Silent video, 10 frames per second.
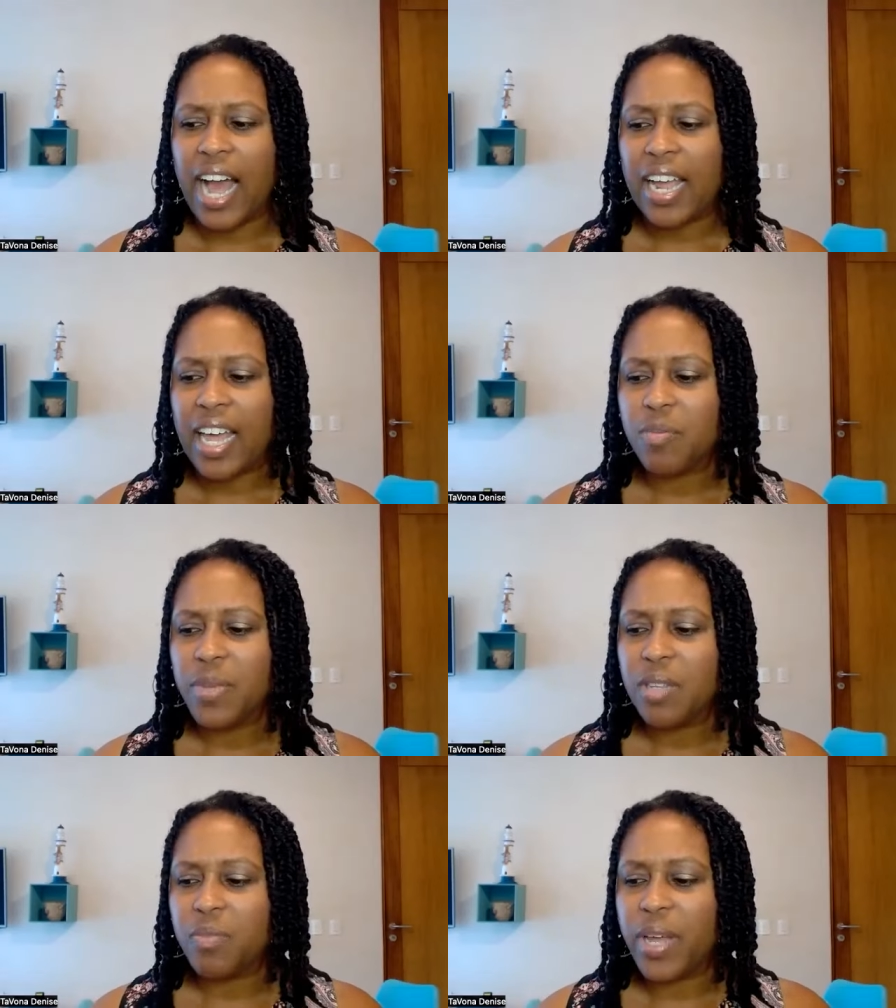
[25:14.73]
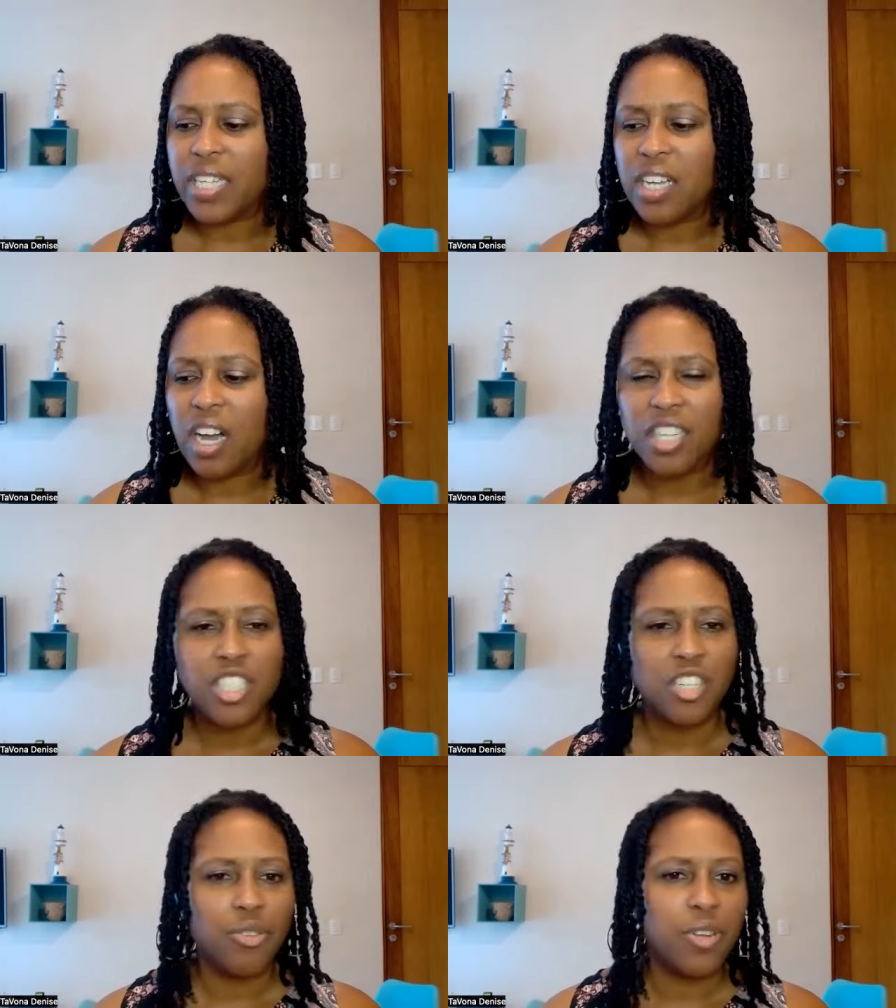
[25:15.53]
I got to be the best
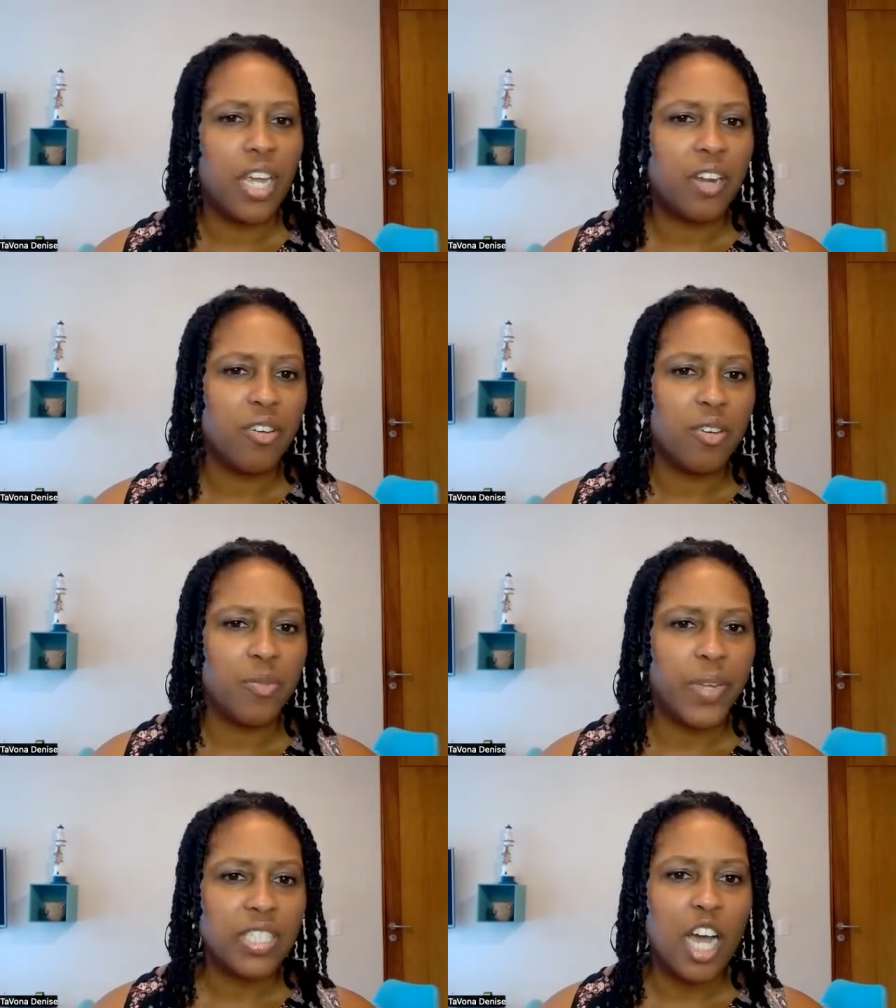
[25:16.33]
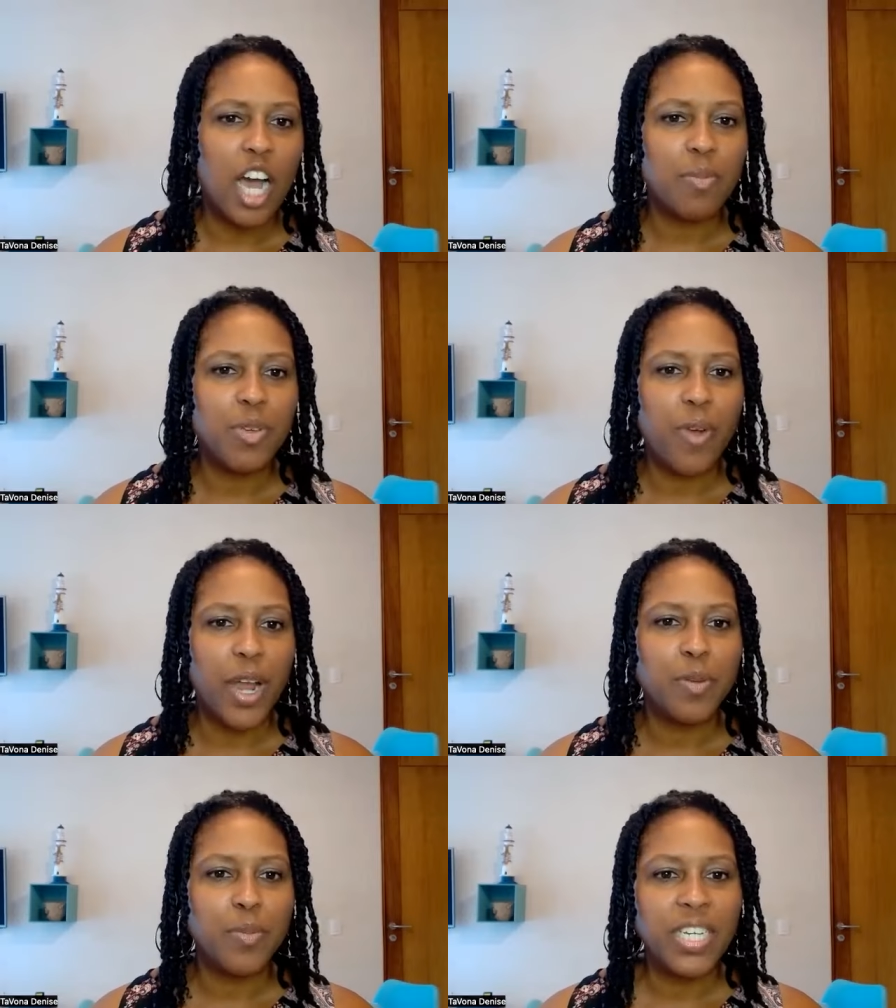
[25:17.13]
content creator, the best
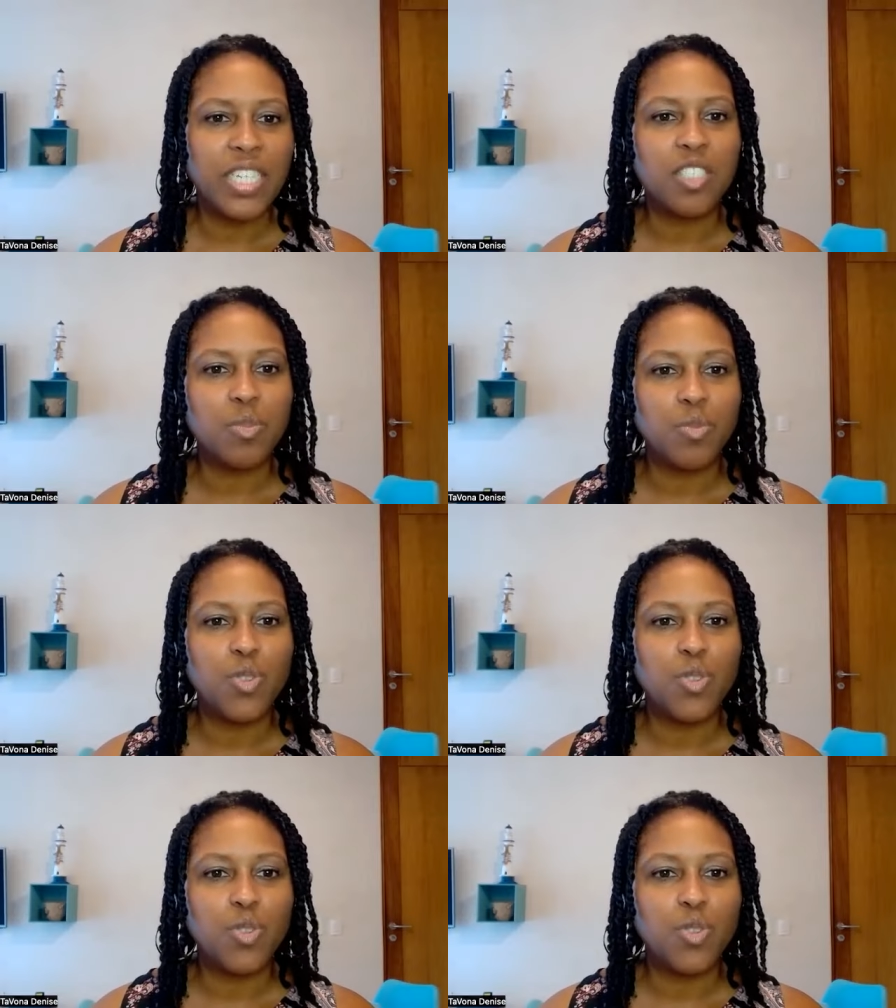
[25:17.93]
copywriter because